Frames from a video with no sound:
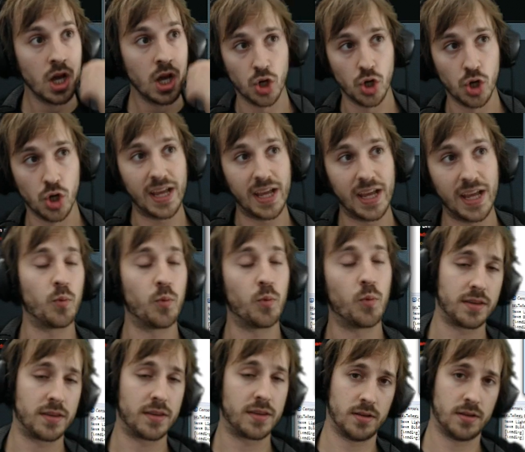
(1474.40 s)
So that
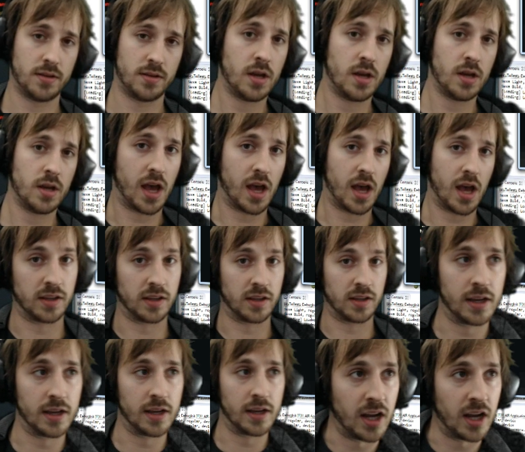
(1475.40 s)
what uh,
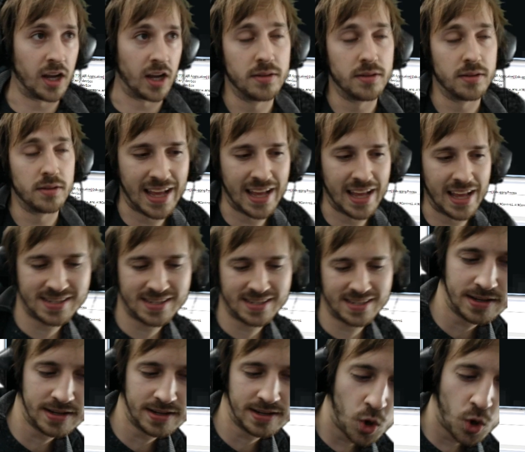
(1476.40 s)
got
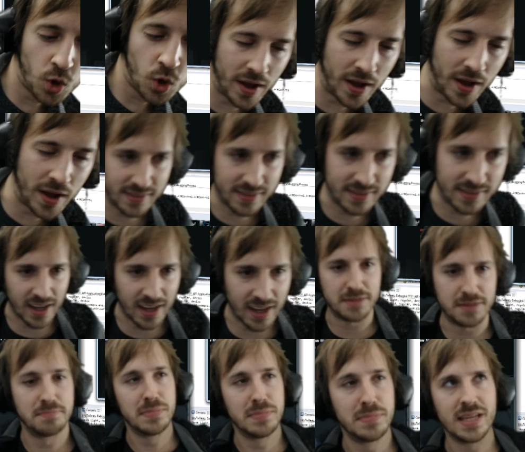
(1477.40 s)
that's what got
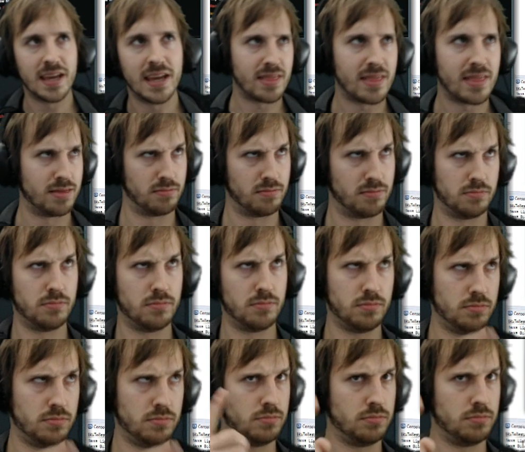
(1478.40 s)
me in.
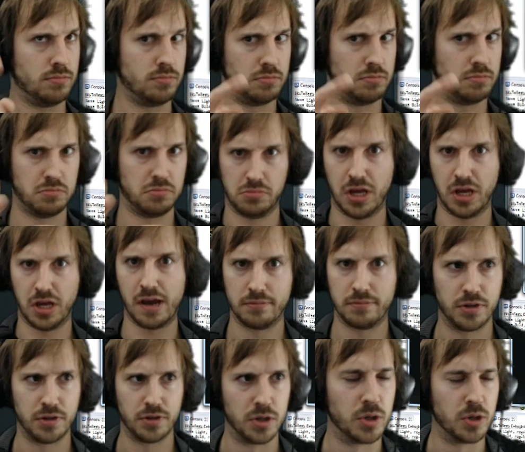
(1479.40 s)
Yeah,
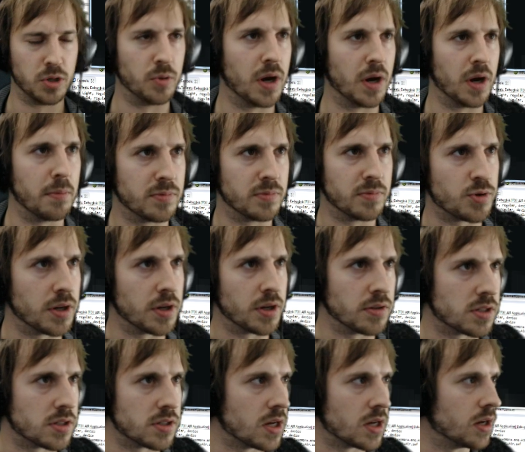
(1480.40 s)
you know what I'm trying
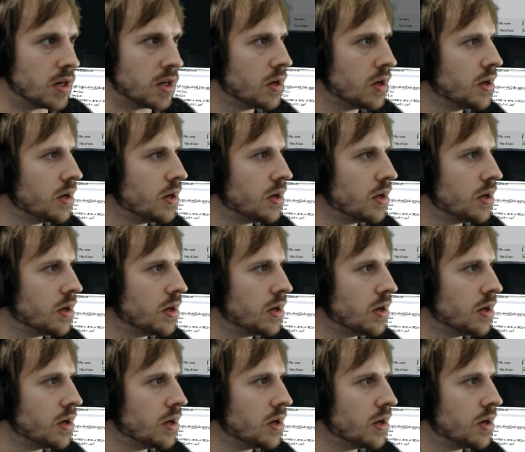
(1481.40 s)
to say.